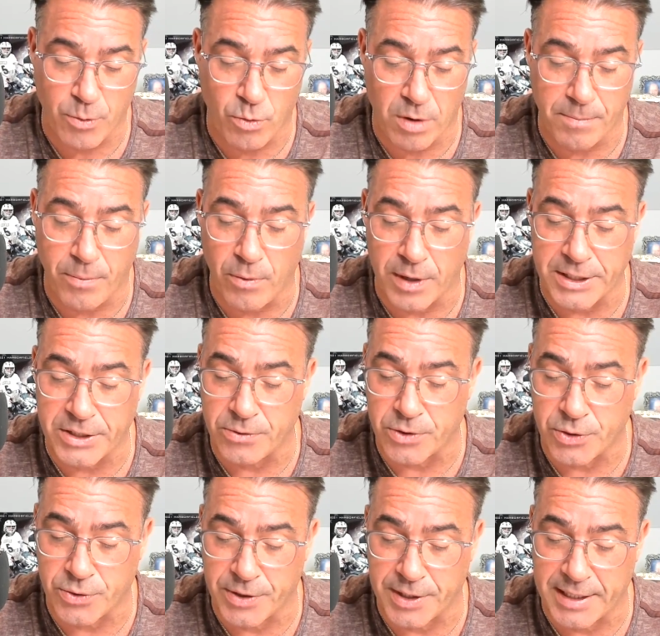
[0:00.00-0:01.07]
$1.2
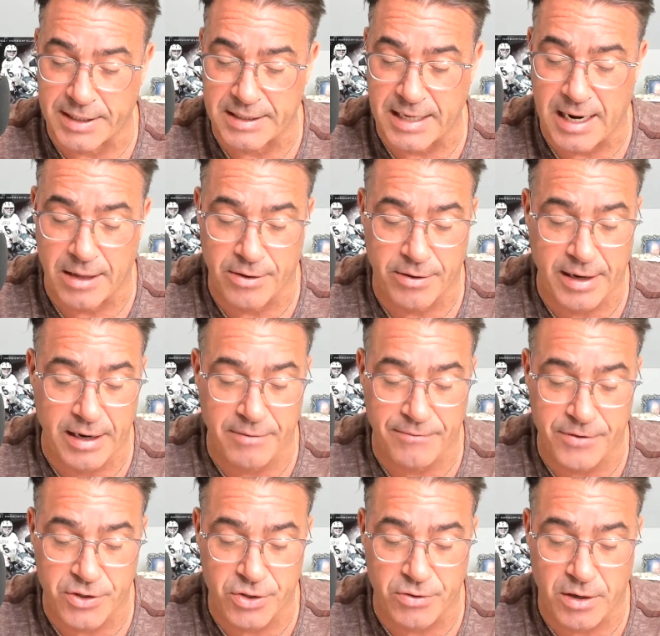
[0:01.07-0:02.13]
trillion
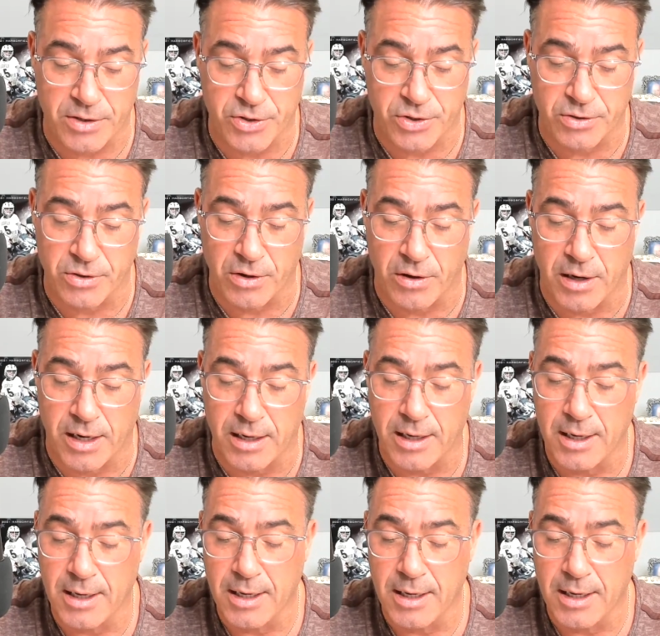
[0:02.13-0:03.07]
infrastructure law.